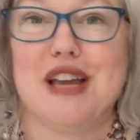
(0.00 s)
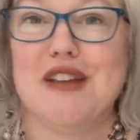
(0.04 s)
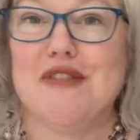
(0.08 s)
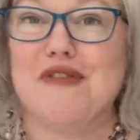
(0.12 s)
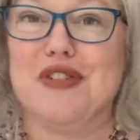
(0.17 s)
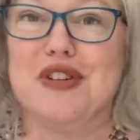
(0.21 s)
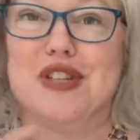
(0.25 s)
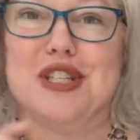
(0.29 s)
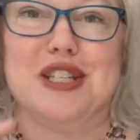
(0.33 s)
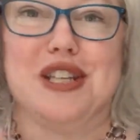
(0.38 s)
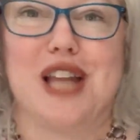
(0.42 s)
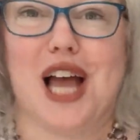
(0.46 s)
It
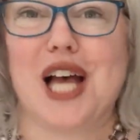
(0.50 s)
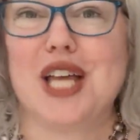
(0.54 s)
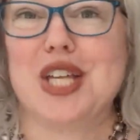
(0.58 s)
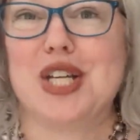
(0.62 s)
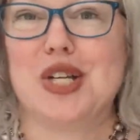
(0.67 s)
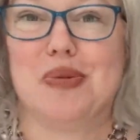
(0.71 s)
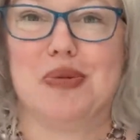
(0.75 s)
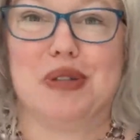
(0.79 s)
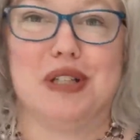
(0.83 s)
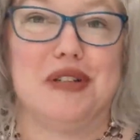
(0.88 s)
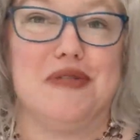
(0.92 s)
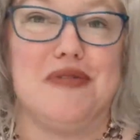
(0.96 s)
feels
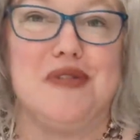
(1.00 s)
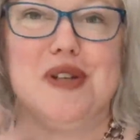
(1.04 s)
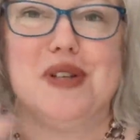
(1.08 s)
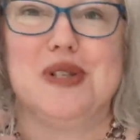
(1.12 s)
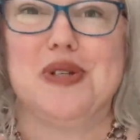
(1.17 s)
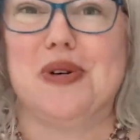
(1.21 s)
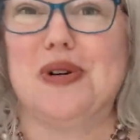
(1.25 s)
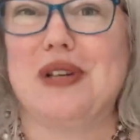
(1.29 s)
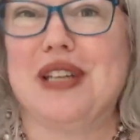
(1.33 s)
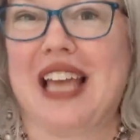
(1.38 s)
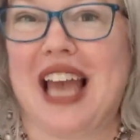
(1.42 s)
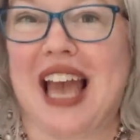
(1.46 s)
natural. It feels
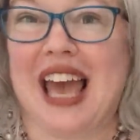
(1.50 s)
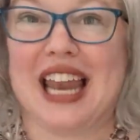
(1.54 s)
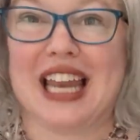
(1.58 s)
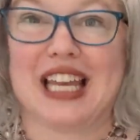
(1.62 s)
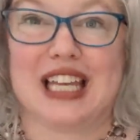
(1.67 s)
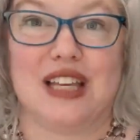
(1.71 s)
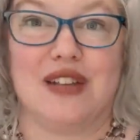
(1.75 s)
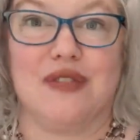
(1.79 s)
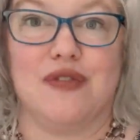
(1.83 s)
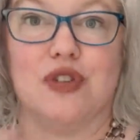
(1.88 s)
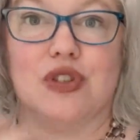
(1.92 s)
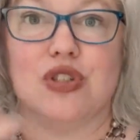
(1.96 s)

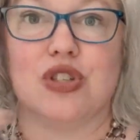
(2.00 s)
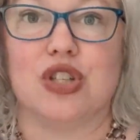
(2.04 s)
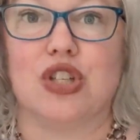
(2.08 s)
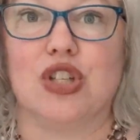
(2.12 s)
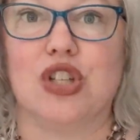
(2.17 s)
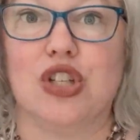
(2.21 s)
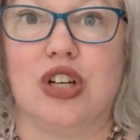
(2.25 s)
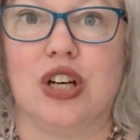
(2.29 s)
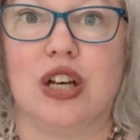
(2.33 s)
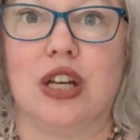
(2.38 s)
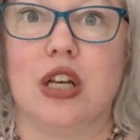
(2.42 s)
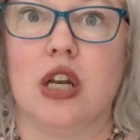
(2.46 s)
organic. It feels
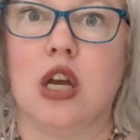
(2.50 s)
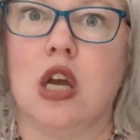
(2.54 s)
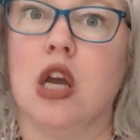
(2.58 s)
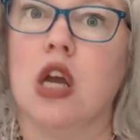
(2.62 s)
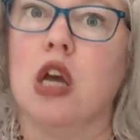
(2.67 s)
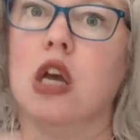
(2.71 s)
good.